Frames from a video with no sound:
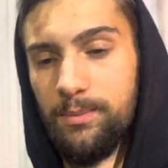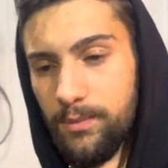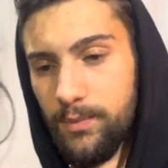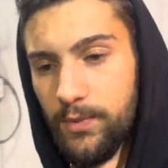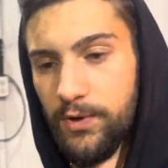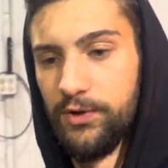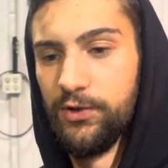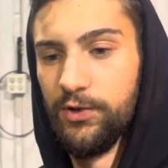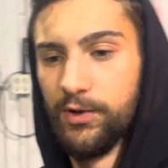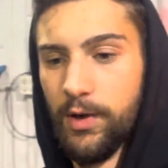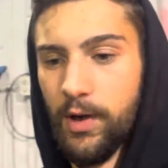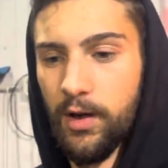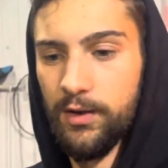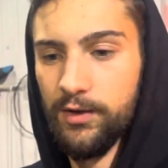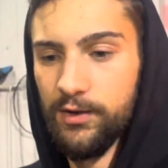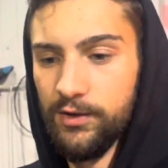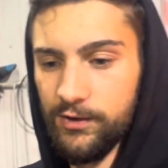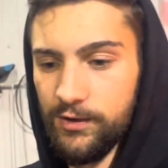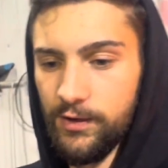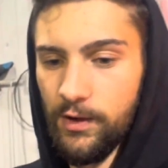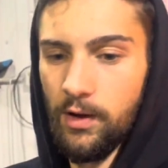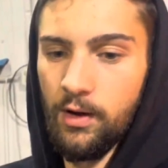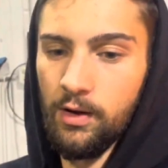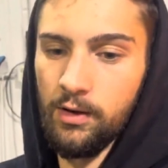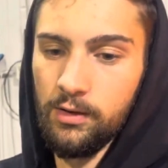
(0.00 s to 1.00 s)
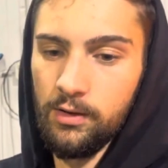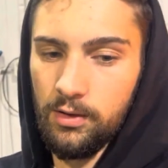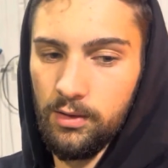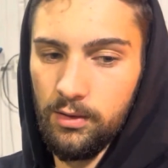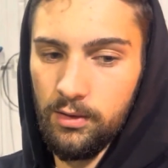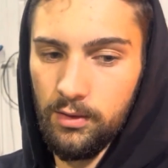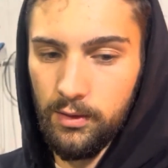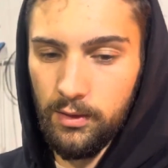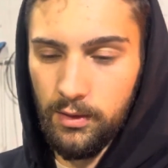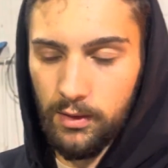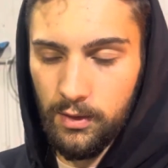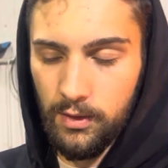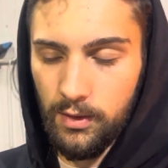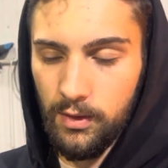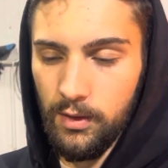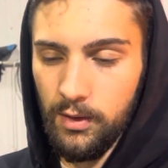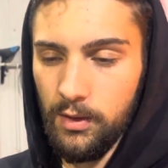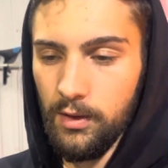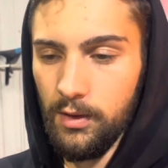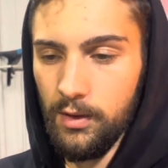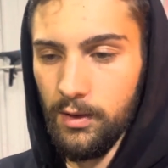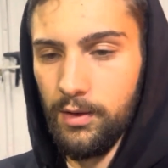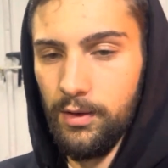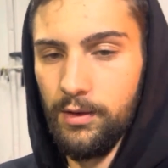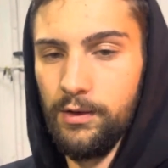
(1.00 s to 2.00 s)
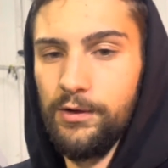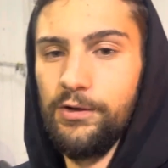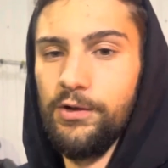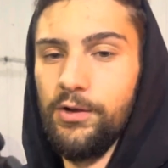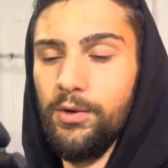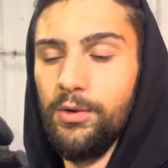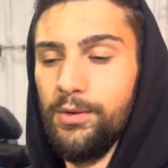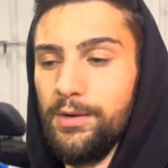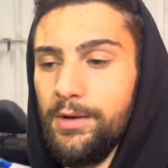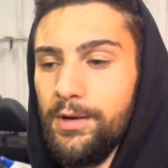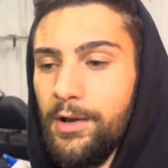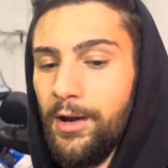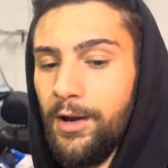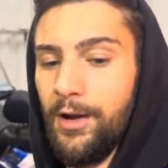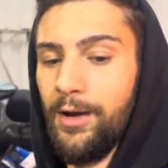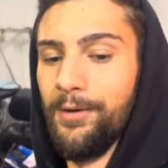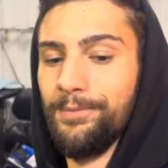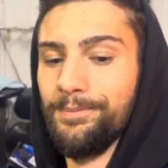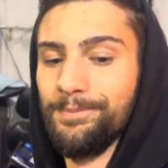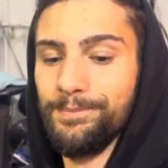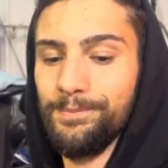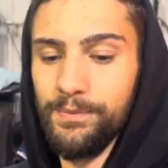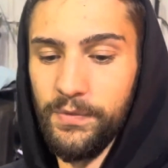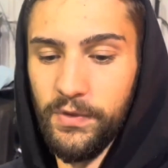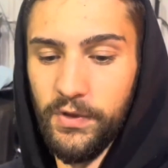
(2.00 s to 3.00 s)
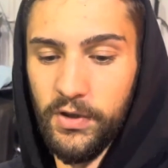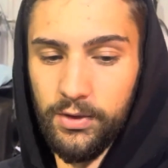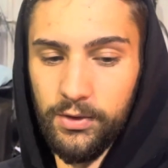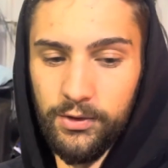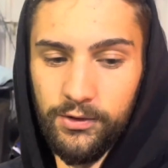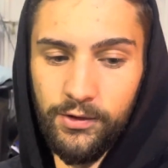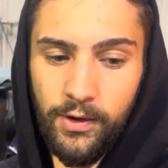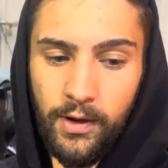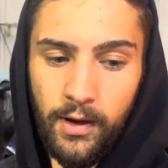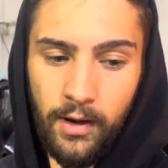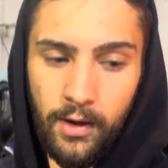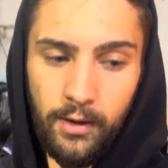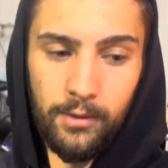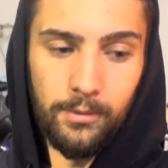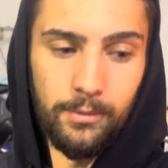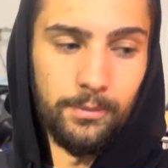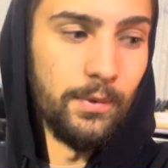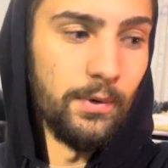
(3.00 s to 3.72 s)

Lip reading: must have gotten stuck. So yeah, there's that.